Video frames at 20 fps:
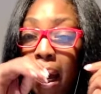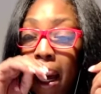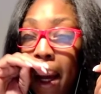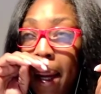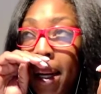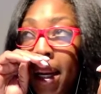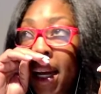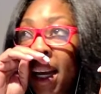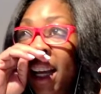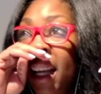
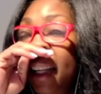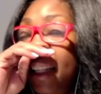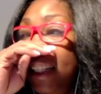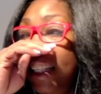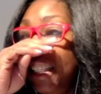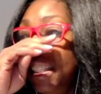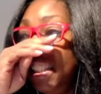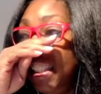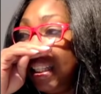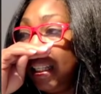And
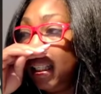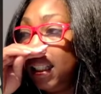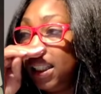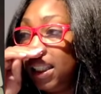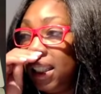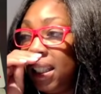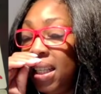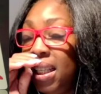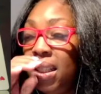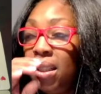these
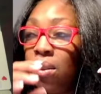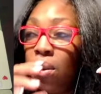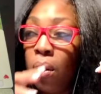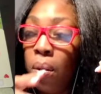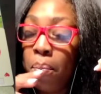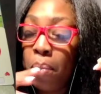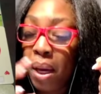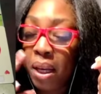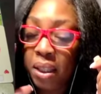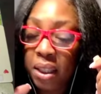are
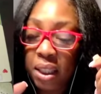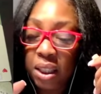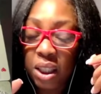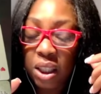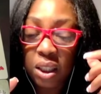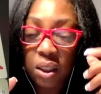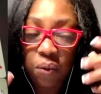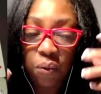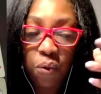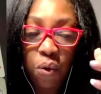
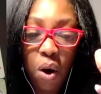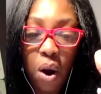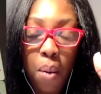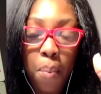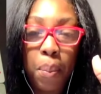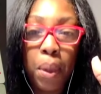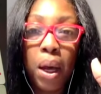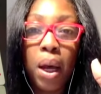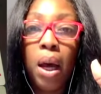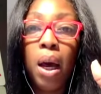messages
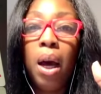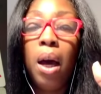from